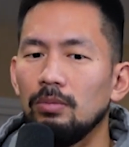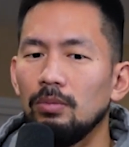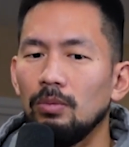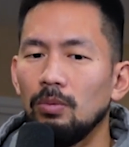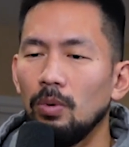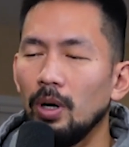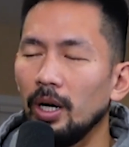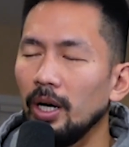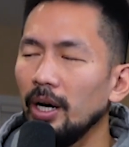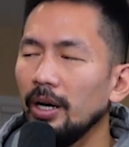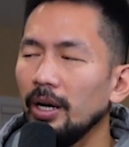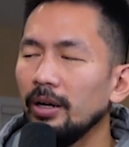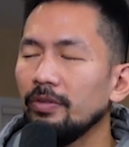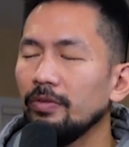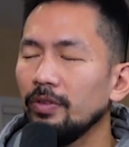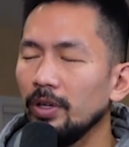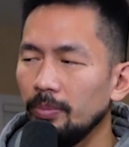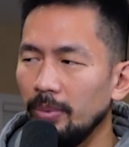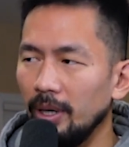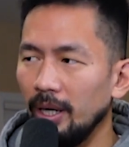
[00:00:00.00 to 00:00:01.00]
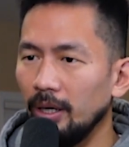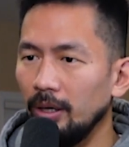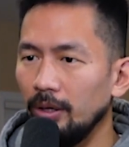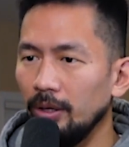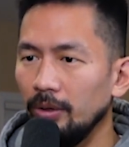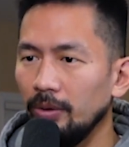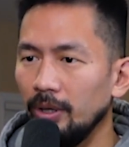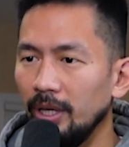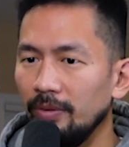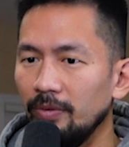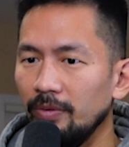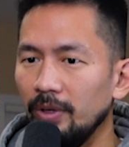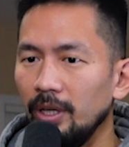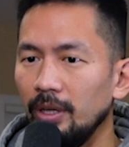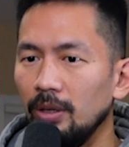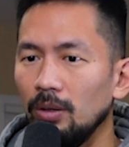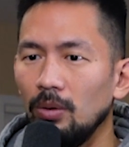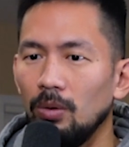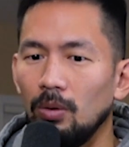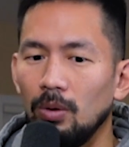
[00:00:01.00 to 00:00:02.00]
what kind of feedback are you
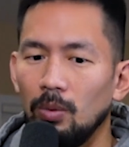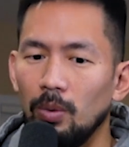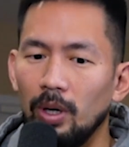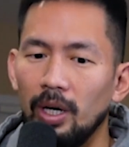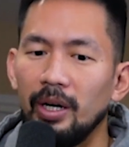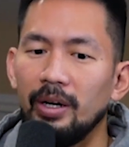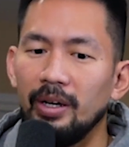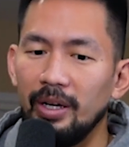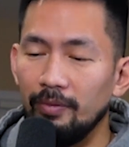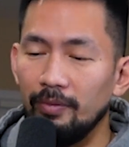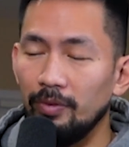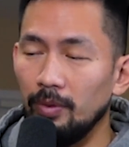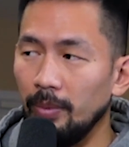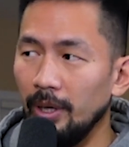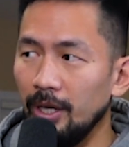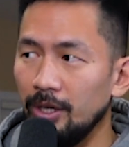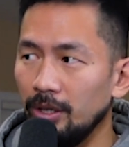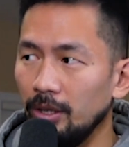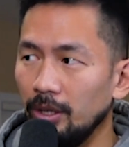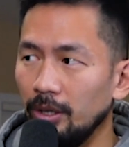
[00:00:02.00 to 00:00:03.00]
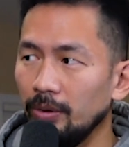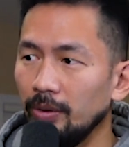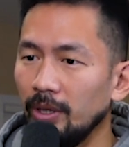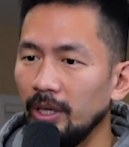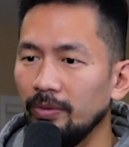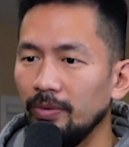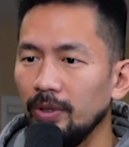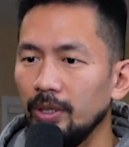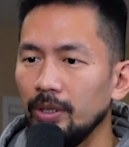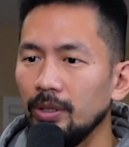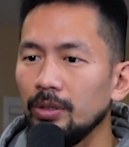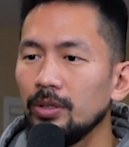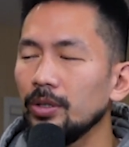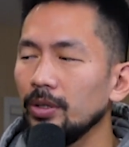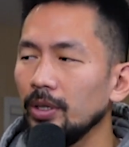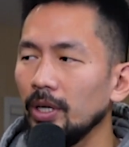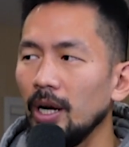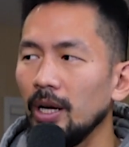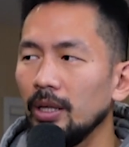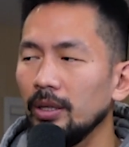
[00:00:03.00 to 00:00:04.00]
giving, or what kind of information are you giving to
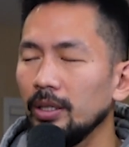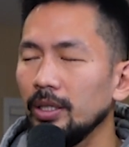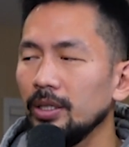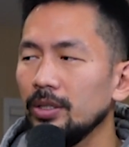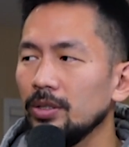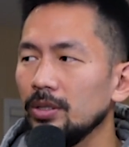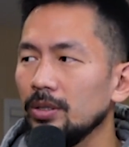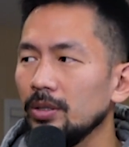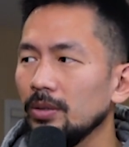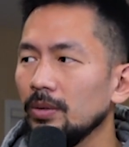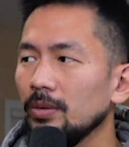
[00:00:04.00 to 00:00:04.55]
your athletes?